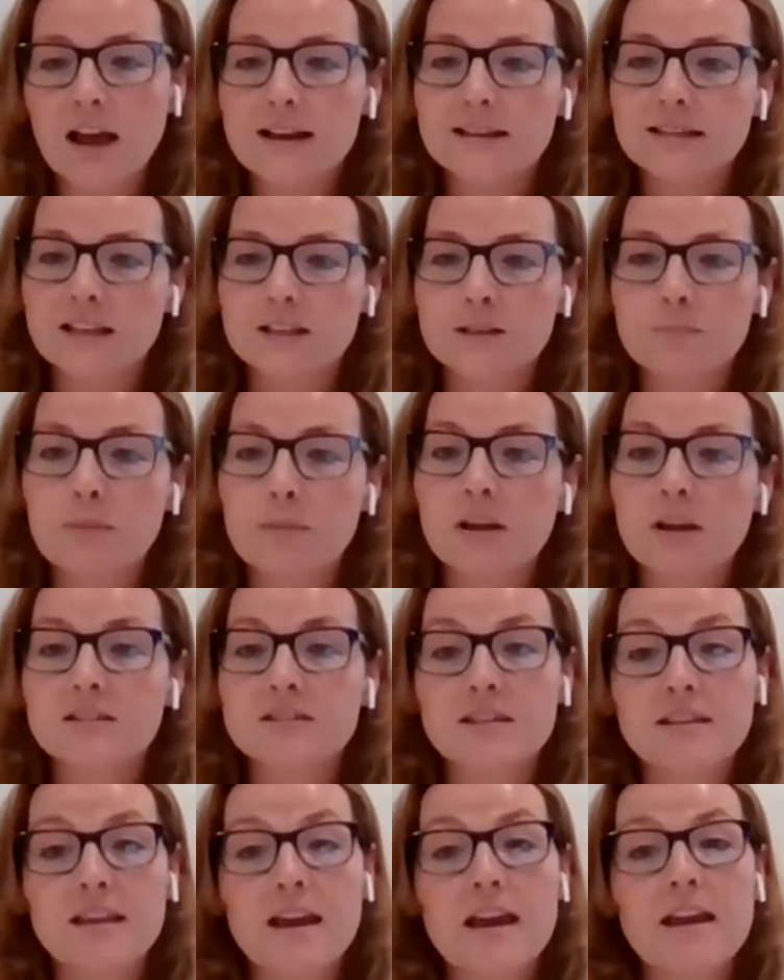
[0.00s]
realize
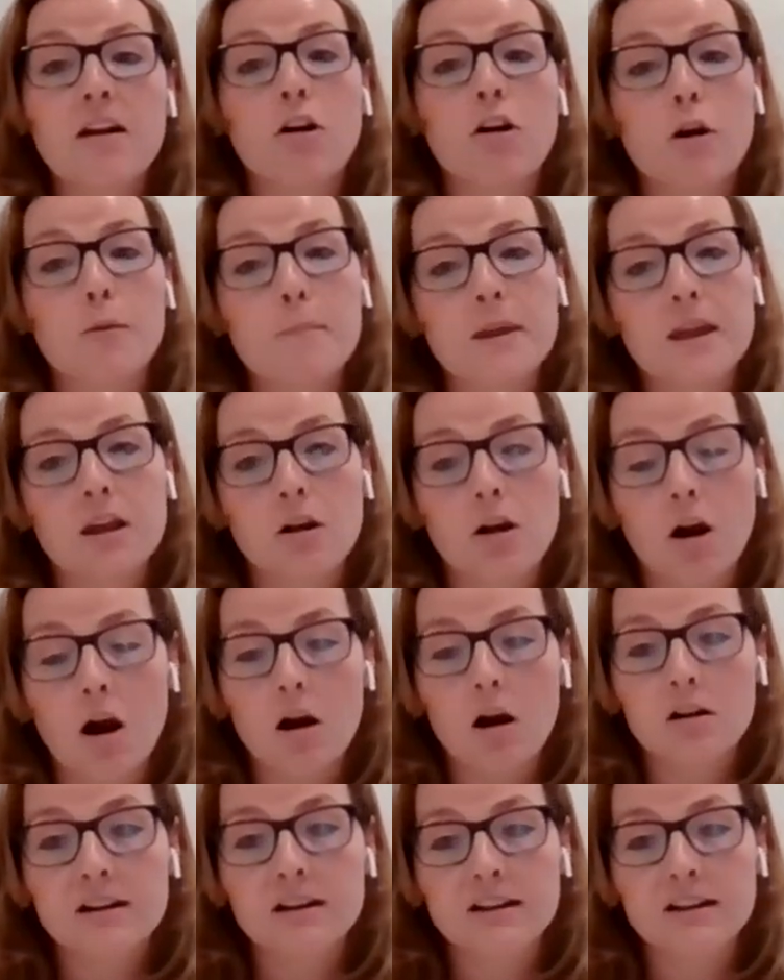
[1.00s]
it's because they are
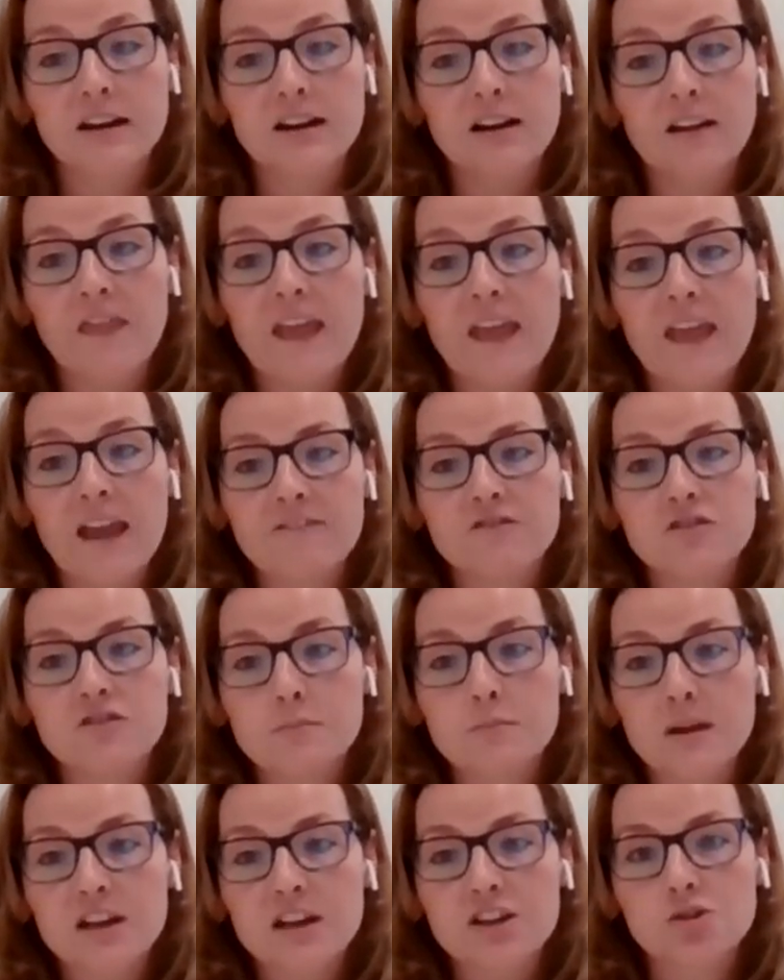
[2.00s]
being audited and
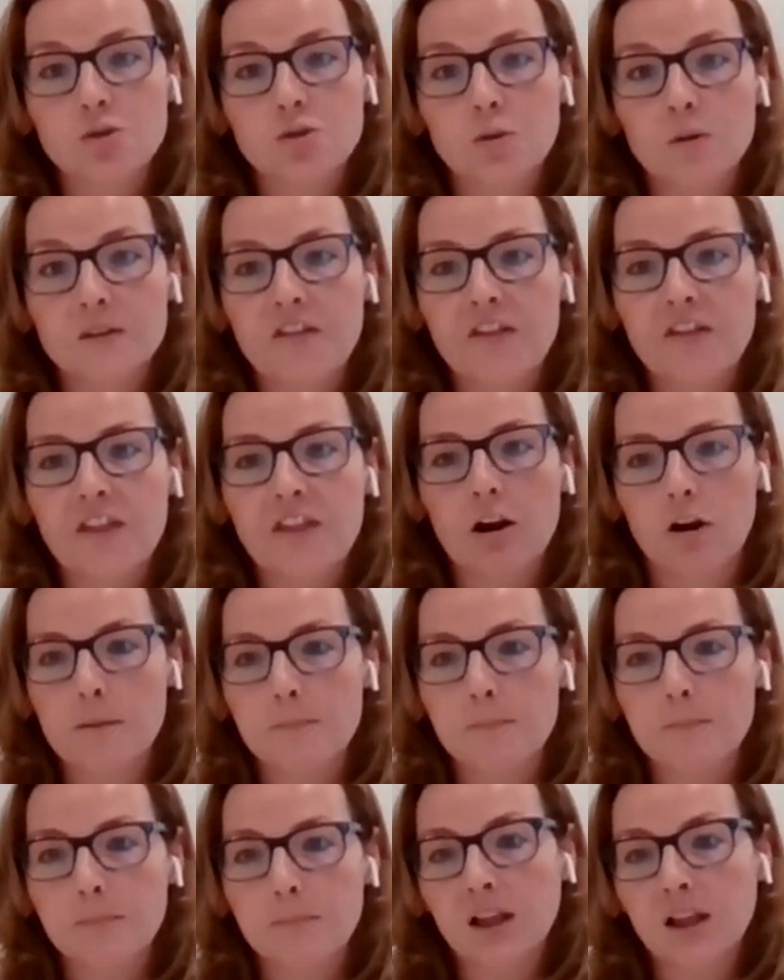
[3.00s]
they have to make sure
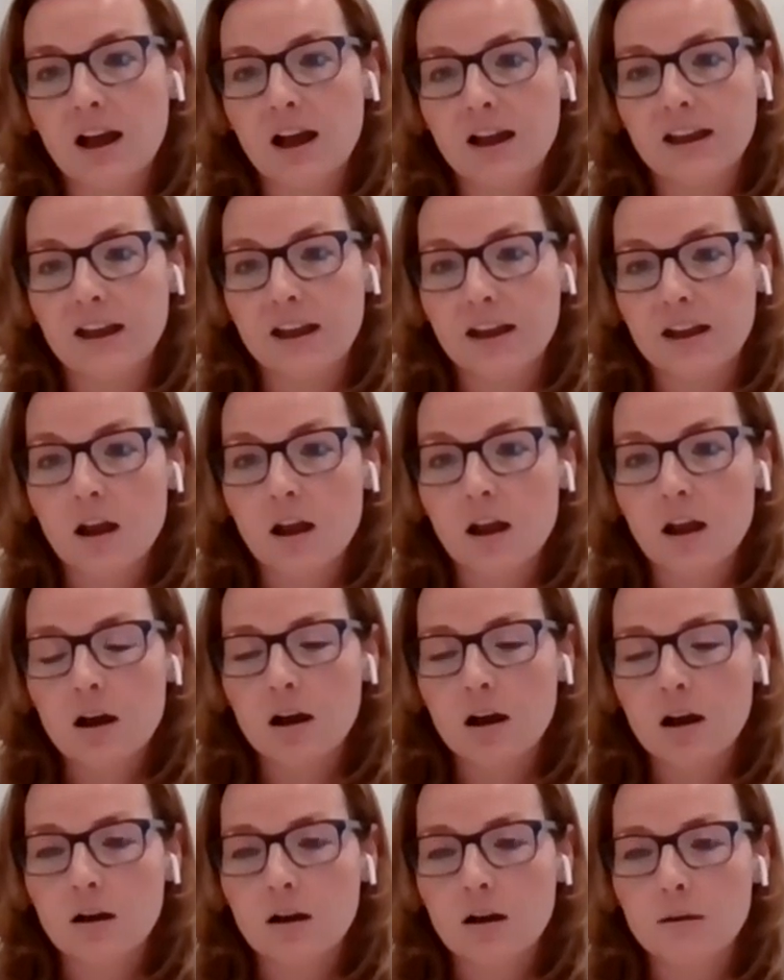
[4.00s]
that they're
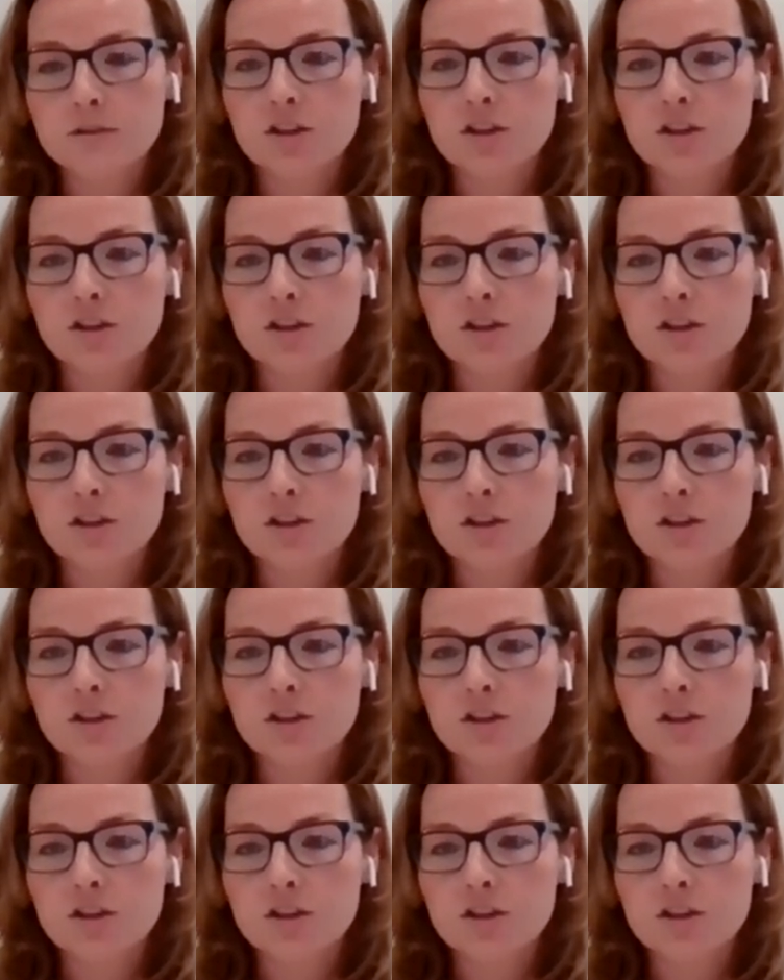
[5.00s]
complying